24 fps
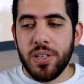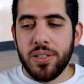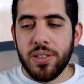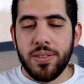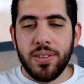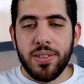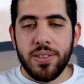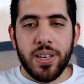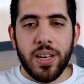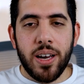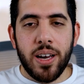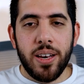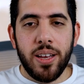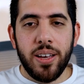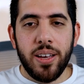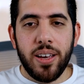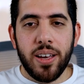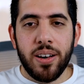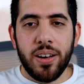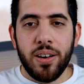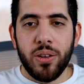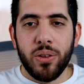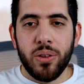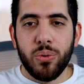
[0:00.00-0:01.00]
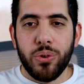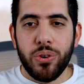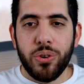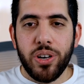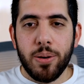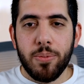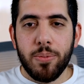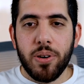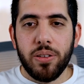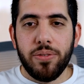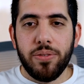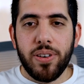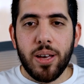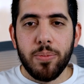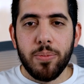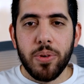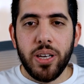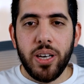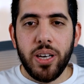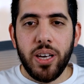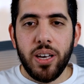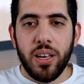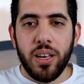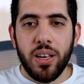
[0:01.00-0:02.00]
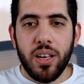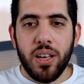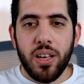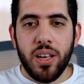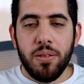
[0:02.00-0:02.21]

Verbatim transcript: just designing and not worrying about family,